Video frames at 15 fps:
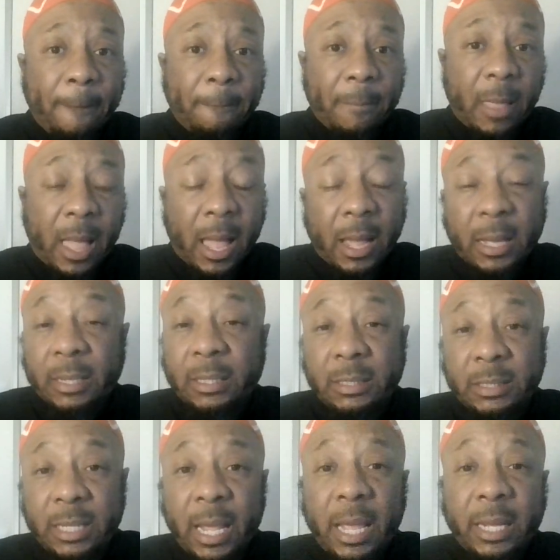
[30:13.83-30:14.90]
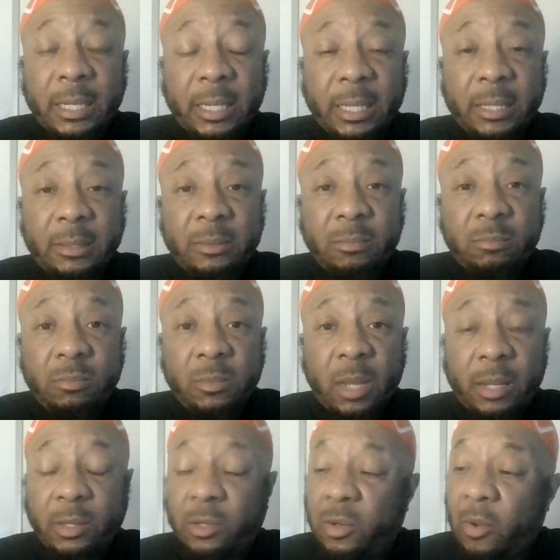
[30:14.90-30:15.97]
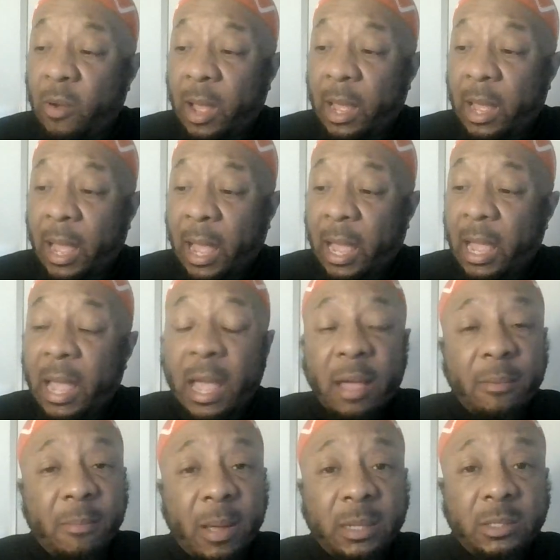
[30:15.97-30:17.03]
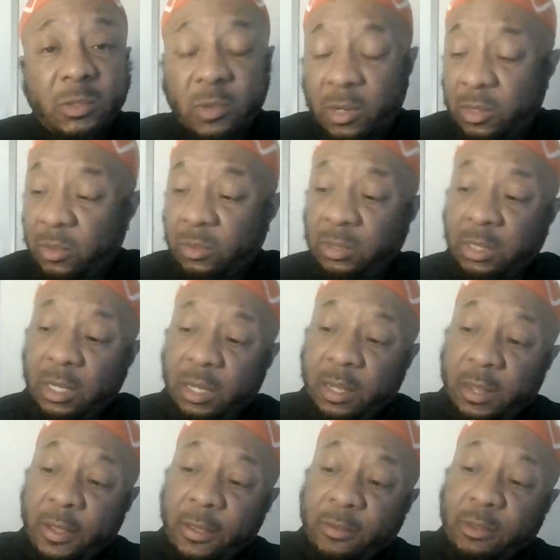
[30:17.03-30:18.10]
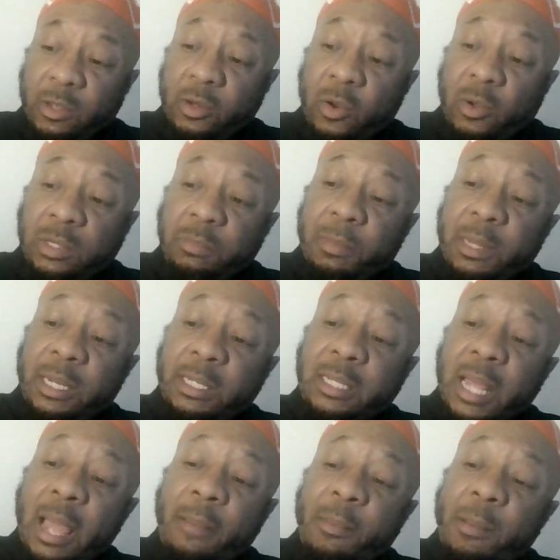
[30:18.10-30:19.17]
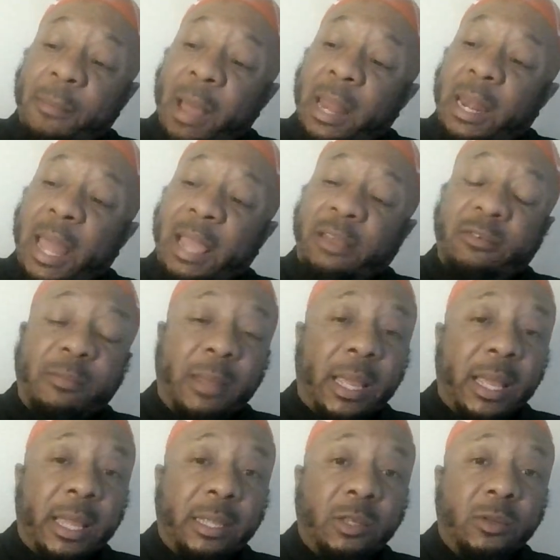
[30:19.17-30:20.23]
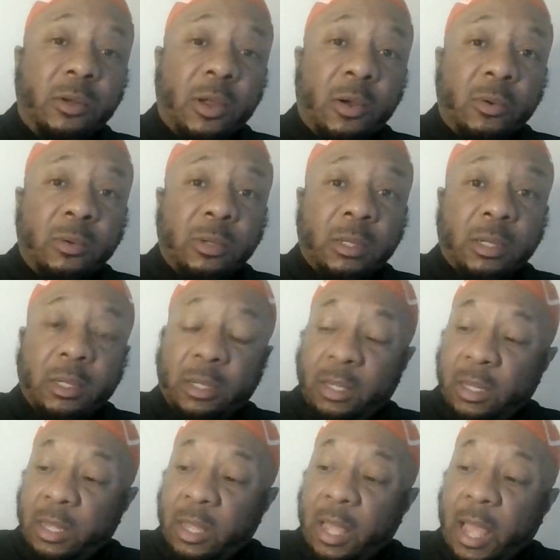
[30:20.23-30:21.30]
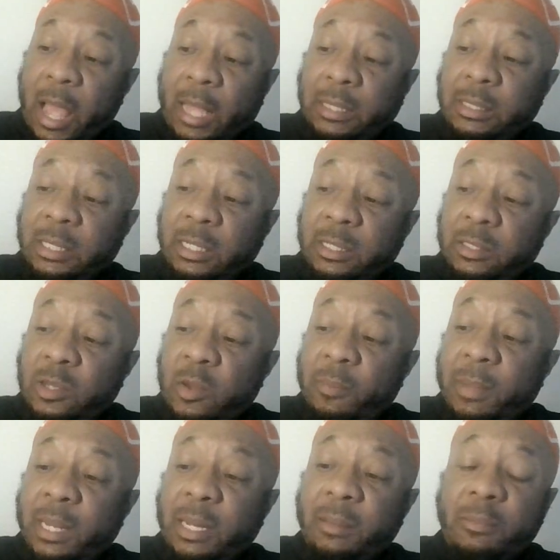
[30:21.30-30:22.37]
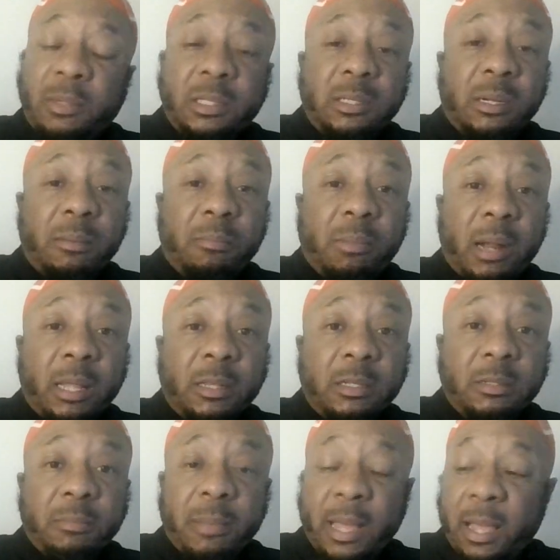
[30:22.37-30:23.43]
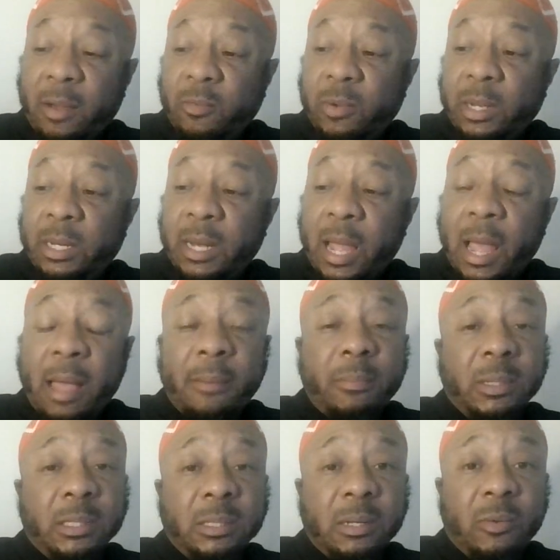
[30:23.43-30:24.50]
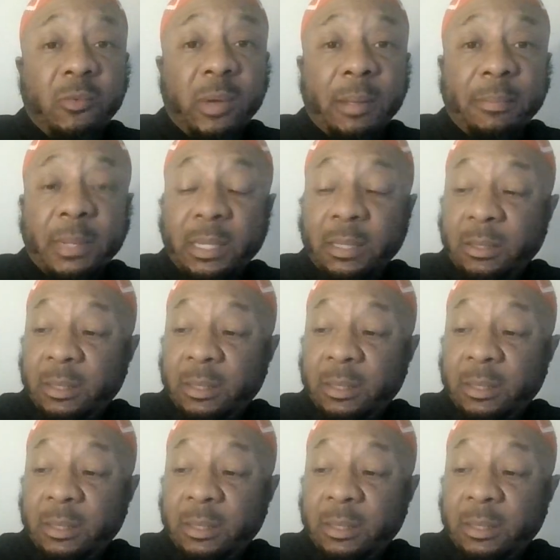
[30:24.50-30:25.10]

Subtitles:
I understand it. You know, I have my struggles. You know, it's been a time in my life, man. You know, I've seen so many Muslim brothers, man, with non-Muslim women.